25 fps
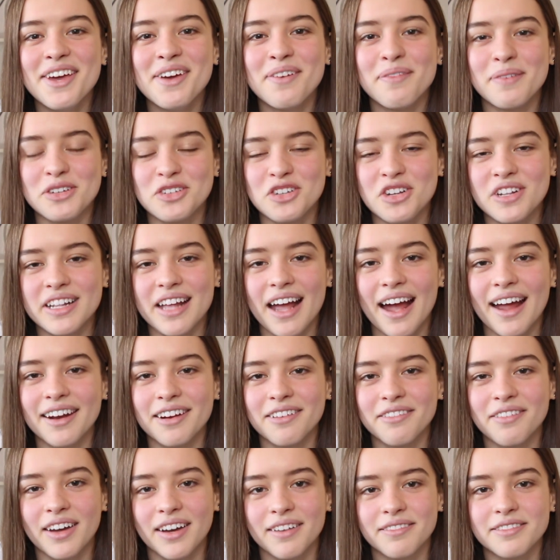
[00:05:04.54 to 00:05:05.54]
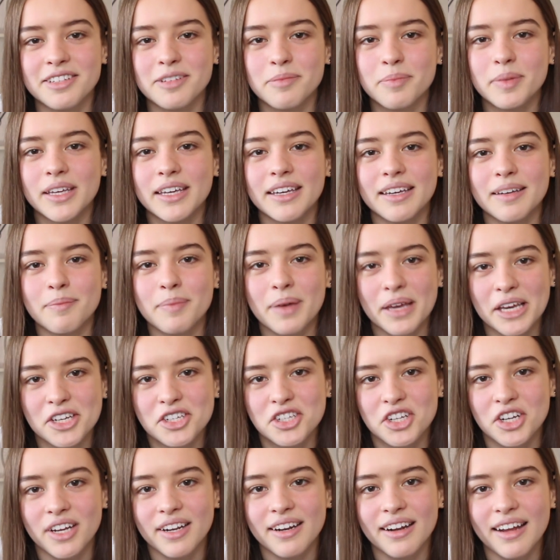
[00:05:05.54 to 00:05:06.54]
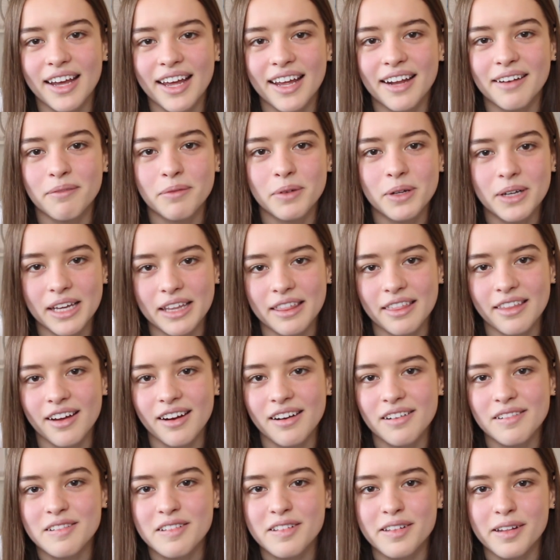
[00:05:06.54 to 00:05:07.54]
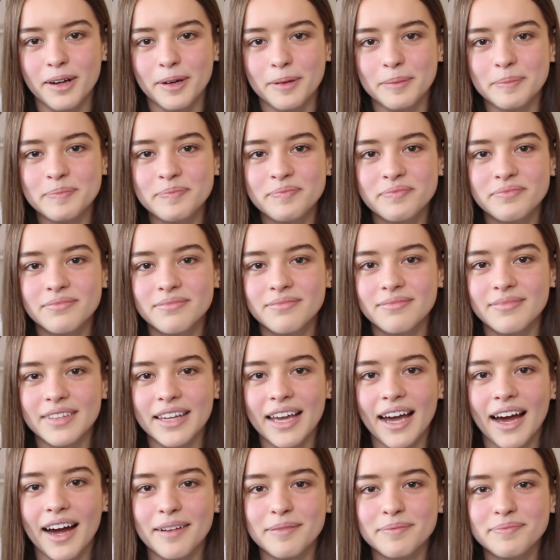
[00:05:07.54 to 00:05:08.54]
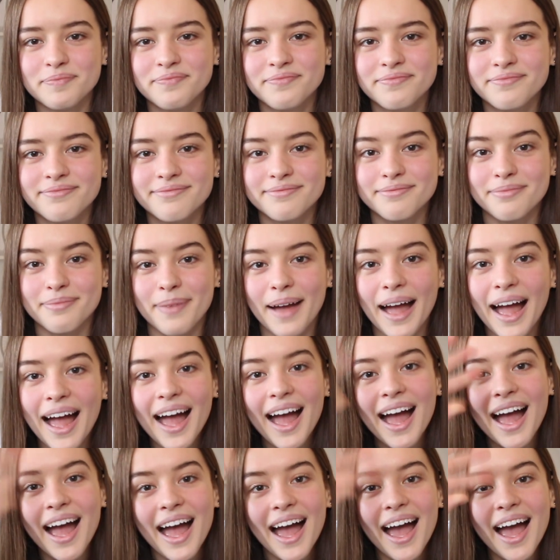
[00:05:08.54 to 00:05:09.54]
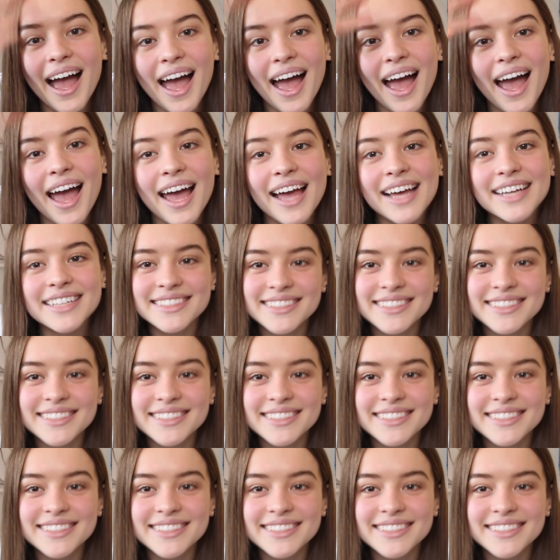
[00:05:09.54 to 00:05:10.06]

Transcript: We just kind of have to be patient and we'll get there. So yeah, bye.